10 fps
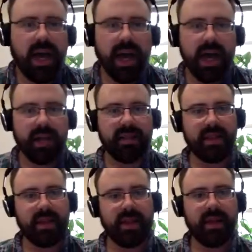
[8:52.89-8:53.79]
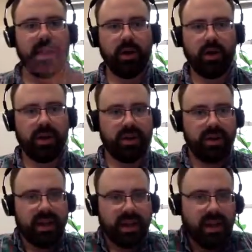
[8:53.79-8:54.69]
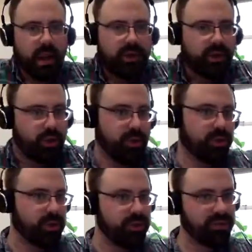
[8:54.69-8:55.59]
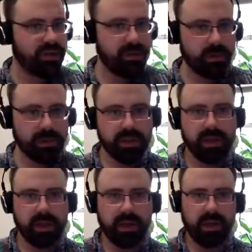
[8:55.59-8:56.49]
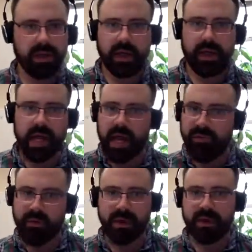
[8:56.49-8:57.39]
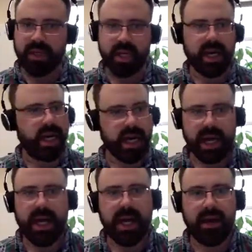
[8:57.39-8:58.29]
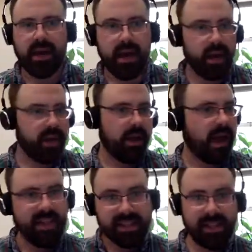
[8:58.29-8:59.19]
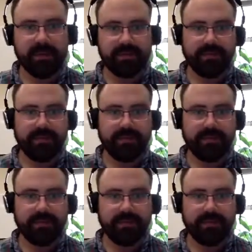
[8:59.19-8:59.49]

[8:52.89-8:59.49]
And then they choose their favorite milkshake and have a milkshake and hang out. And that's it.